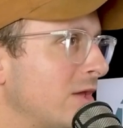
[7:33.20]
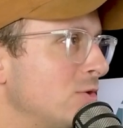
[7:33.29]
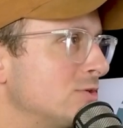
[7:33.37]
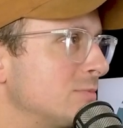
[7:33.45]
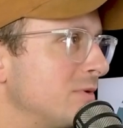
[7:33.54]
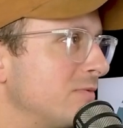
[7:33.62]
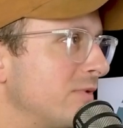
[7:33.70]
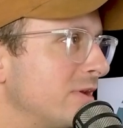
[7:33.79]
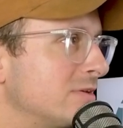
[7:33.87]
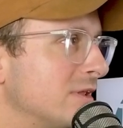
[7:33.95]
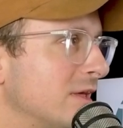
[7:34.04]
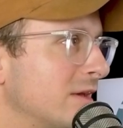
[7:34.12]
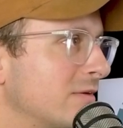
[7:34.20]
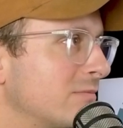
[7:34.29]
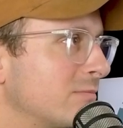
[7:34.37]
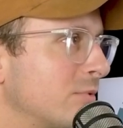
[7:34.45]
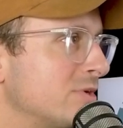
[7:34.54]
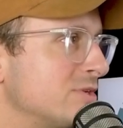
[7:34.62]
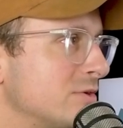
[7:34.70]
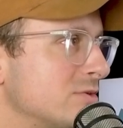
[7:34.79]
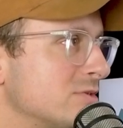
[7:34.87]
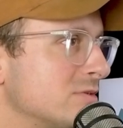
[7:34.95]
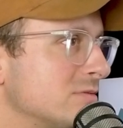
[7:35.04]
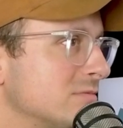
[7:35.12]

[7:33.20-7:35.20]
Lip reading: they used to be fed to like prisoners.